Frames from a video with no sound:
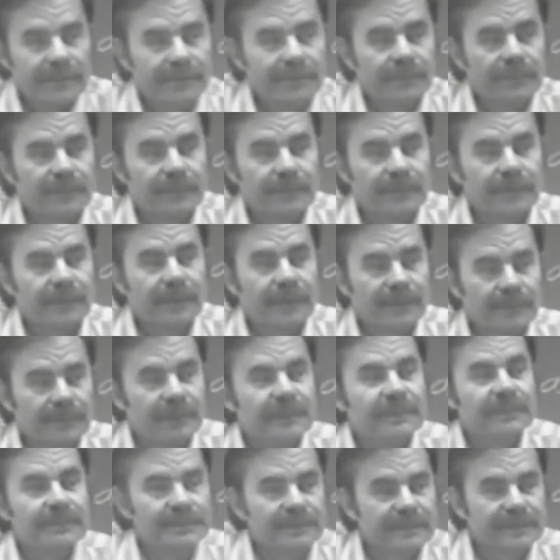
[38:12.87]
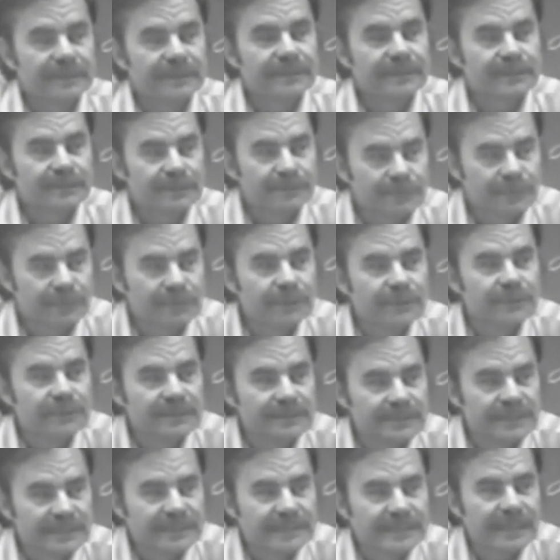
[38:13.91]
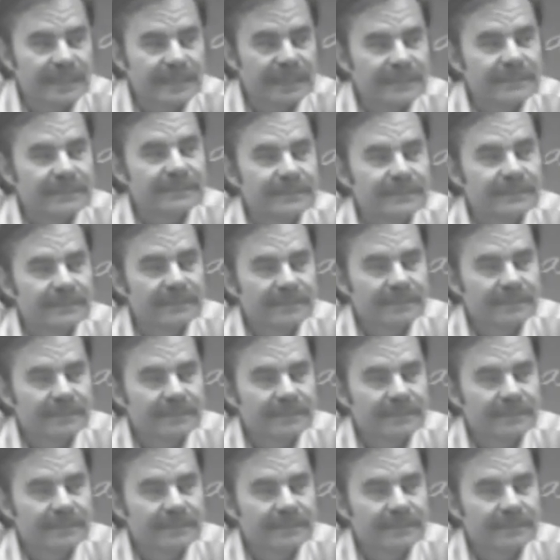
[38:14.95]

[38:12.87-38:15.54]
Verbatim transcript: with great, with huge success.